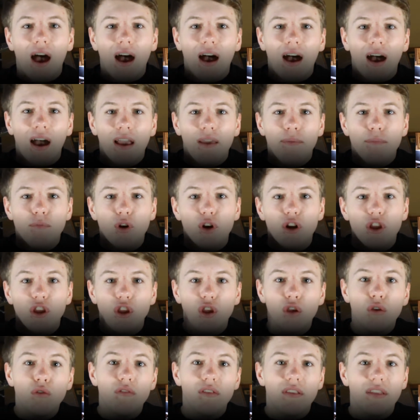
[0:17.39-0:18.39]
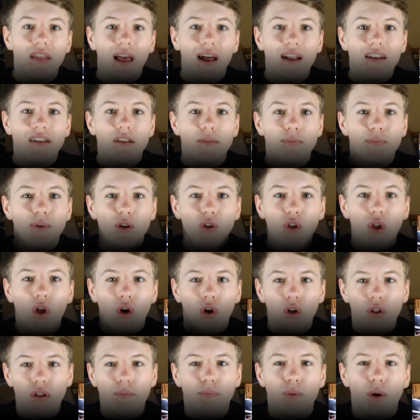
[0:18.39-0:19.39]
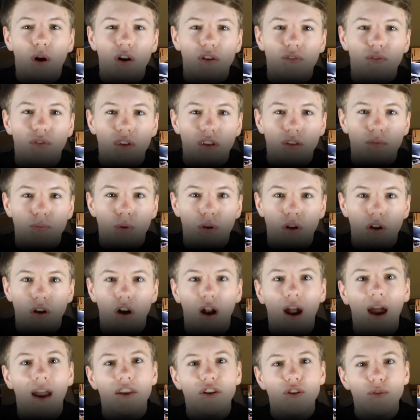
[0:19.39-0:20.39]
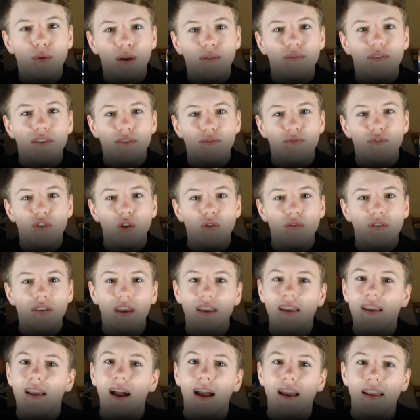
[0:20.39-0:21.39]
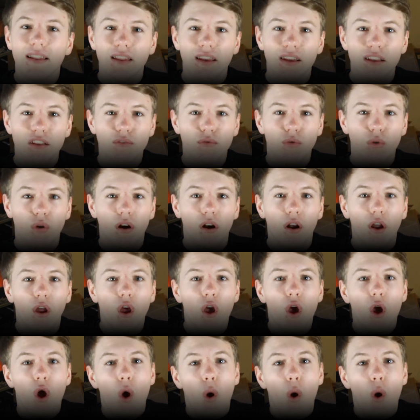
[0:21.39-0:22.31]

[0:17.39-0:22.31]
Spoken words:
I'm going to use that to build all the parts for this printer. I do have a few set guidelines for it.